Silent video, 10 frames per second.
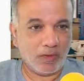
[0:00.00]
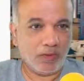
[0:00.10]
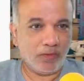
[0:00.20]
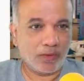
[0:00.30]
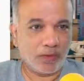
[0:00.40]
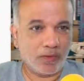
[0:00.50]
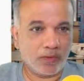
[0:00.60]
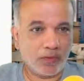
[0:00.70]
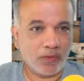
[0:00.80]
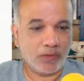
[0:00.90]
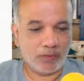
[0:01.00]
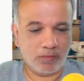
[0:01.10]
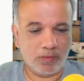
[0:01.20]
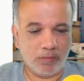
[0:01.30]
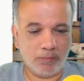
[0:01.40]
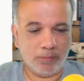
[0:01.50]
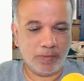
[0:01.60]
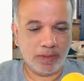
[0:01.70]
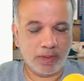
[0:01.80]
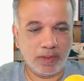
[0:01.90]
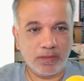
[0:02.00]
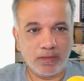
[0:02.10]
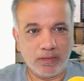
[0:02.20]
You can also build